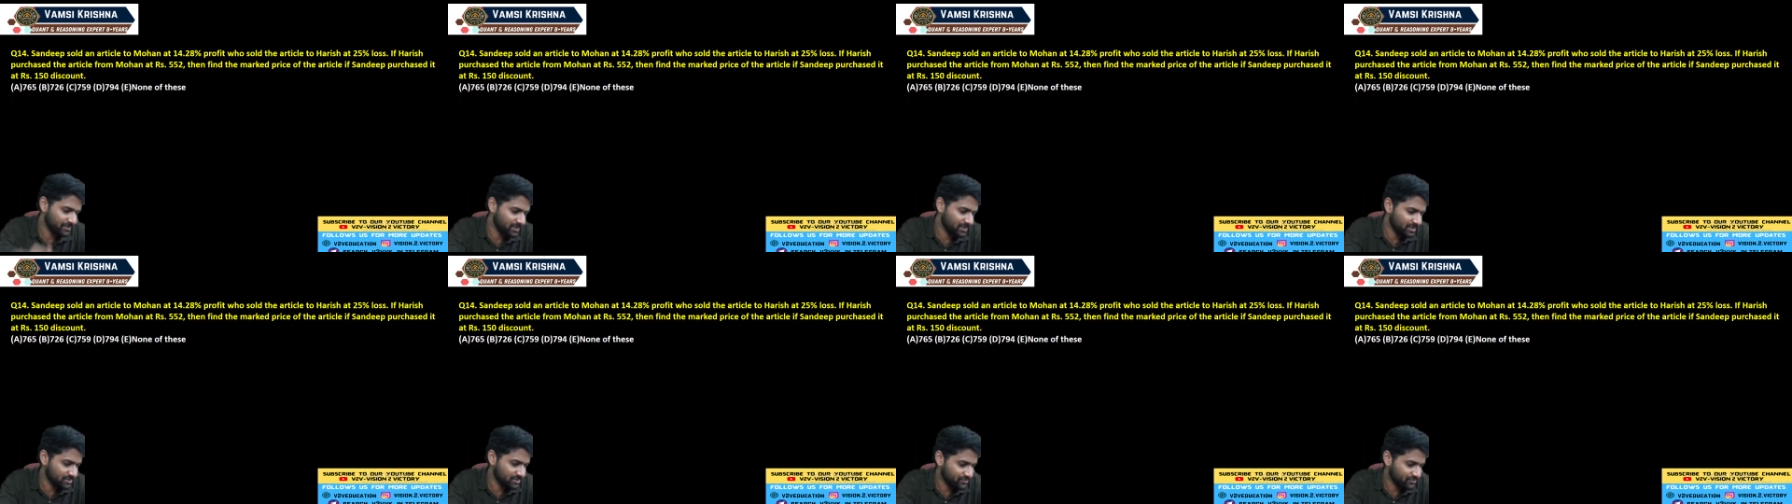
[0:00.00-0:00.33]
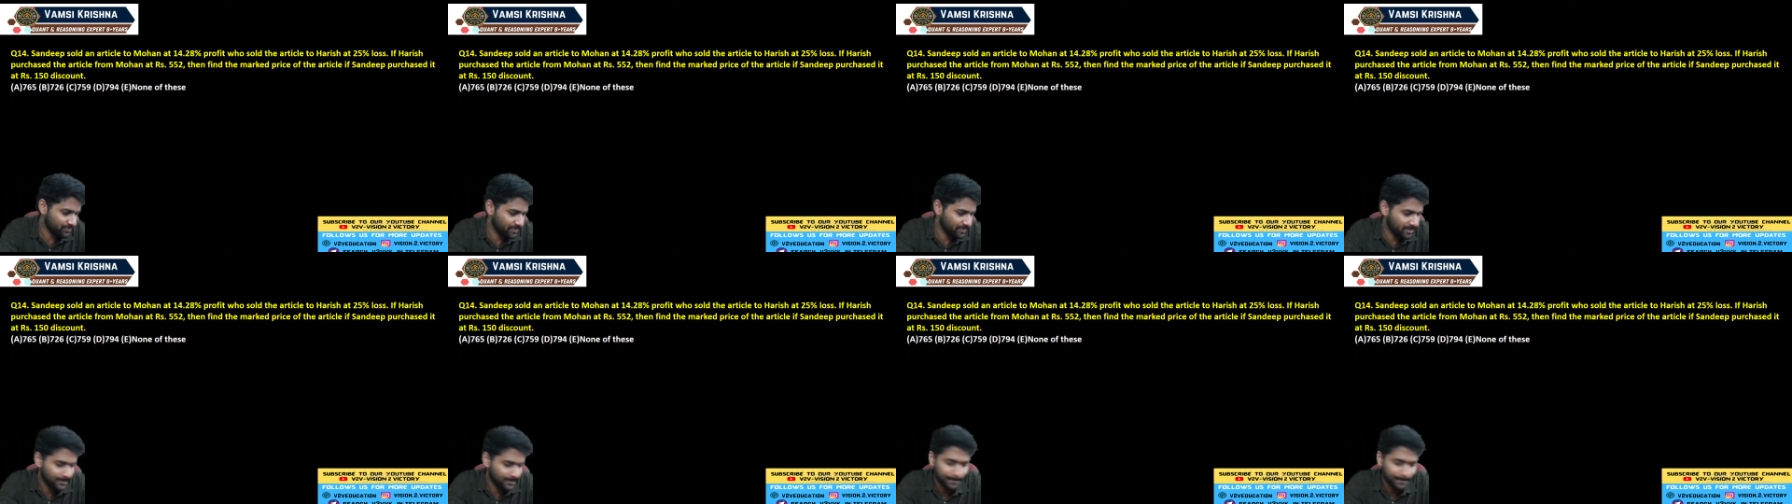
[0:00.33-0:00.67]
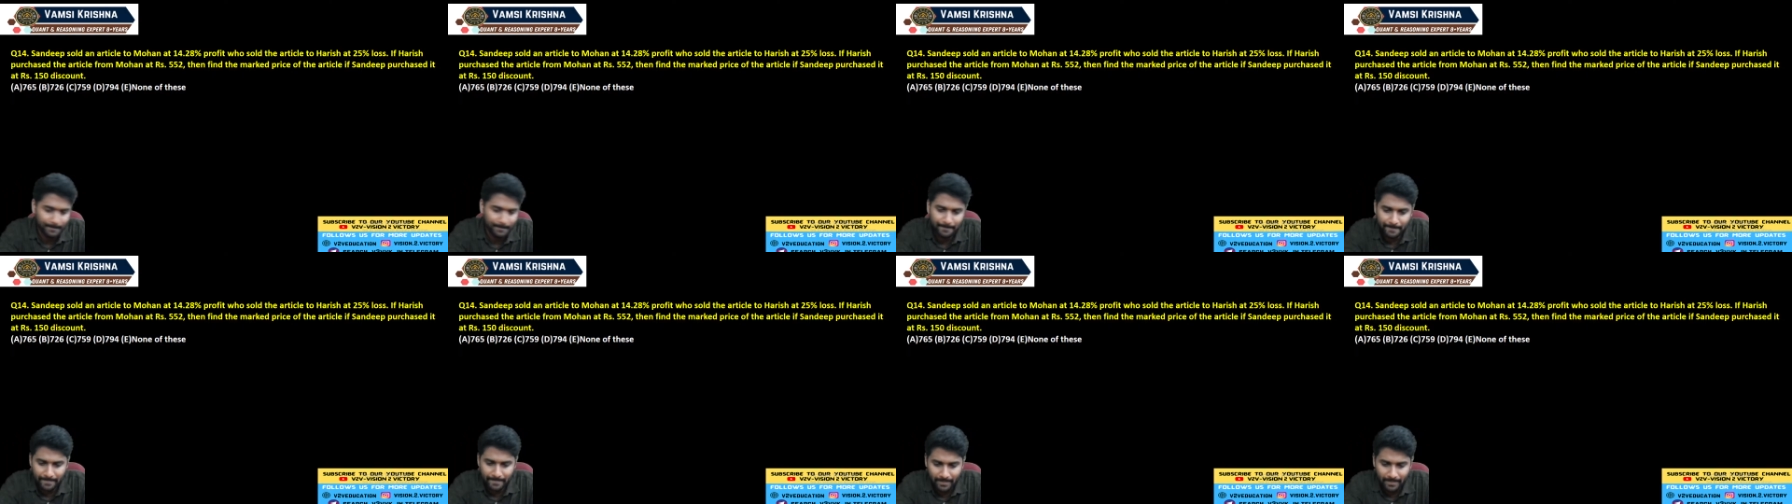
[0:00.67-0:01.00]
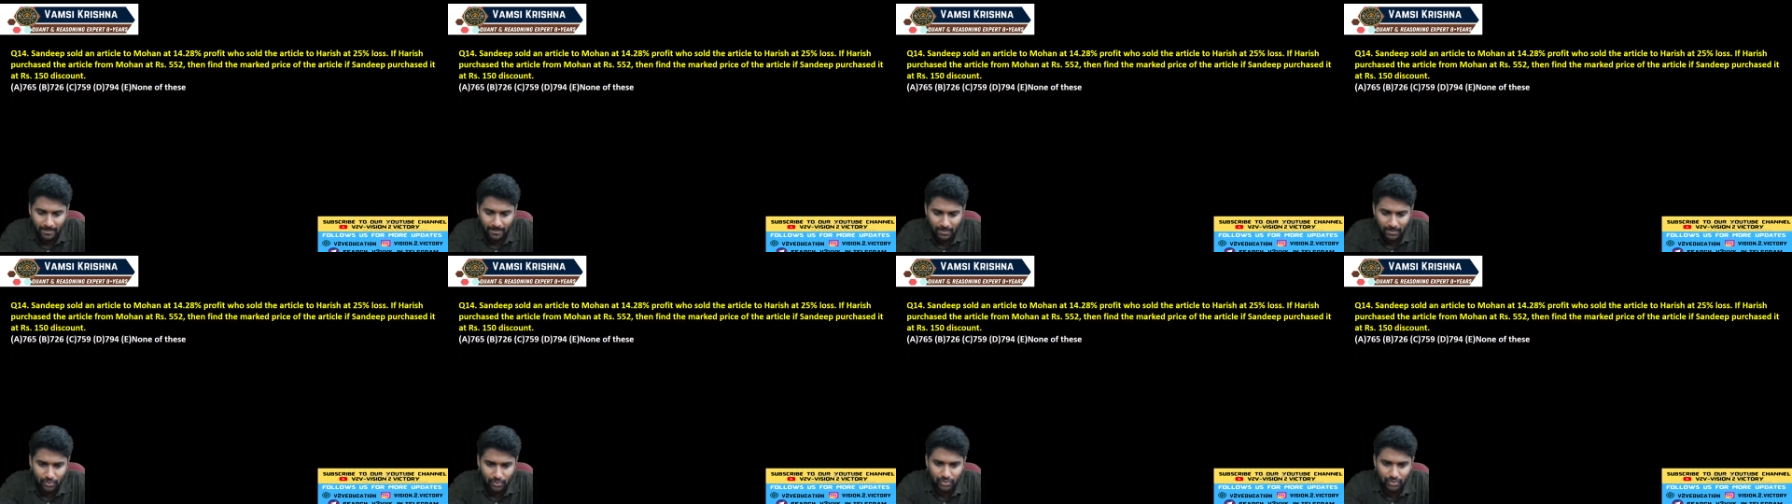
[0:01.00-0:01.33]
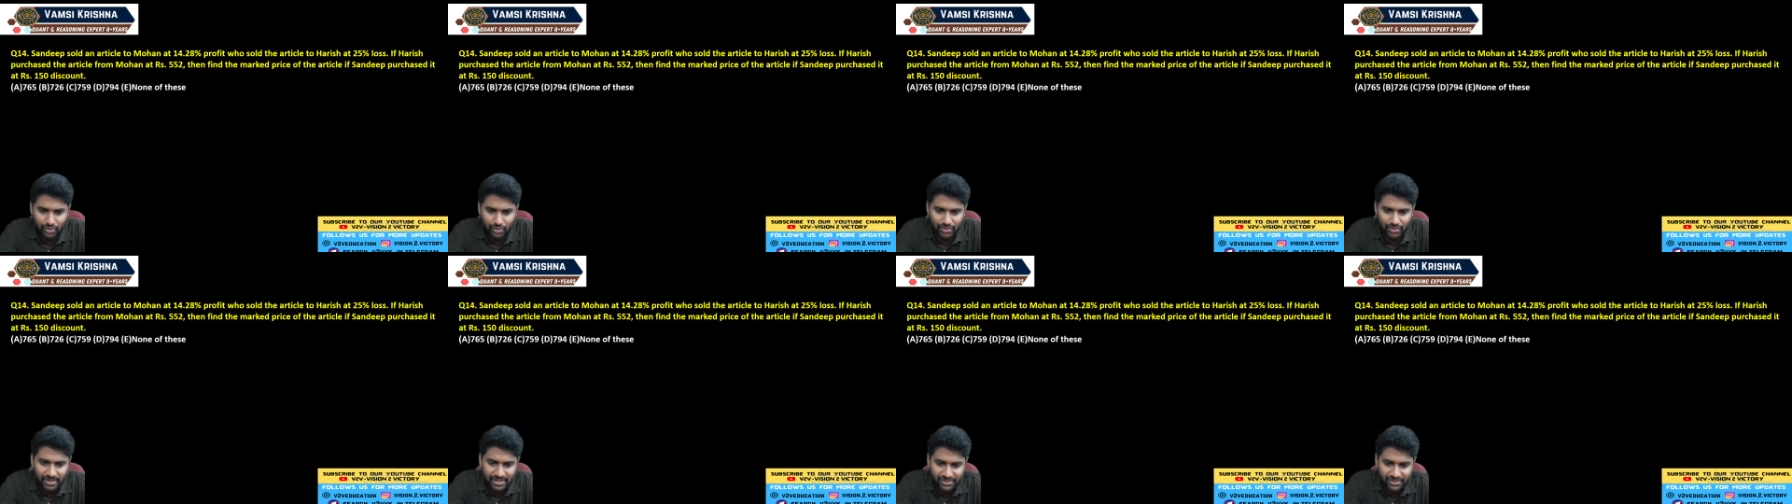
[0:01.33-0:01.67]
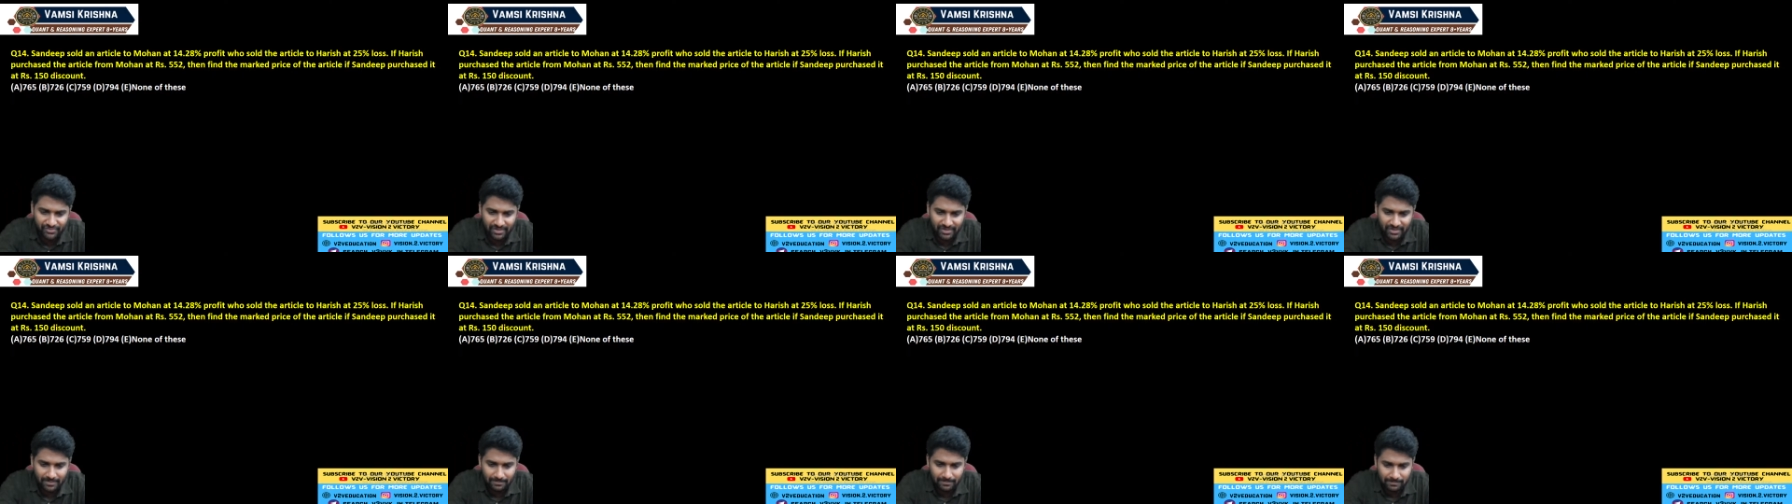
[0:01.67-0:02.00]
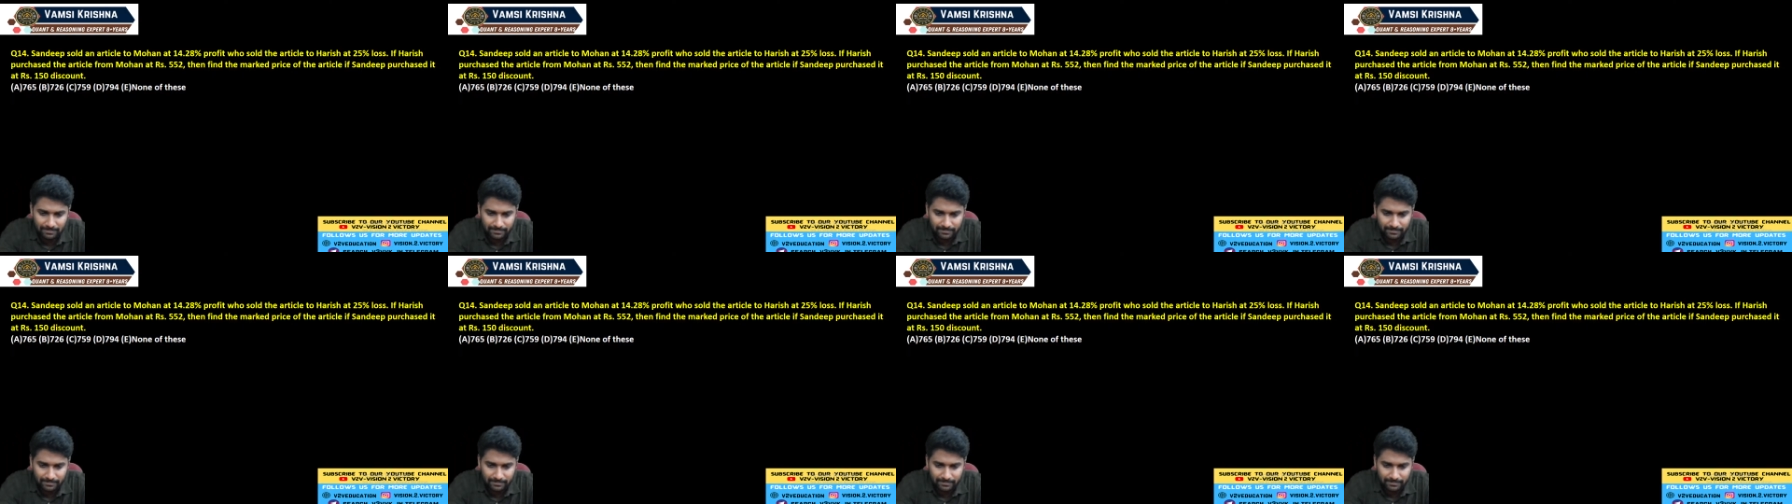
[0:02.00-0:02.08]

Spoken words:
Nana. Go through the next one.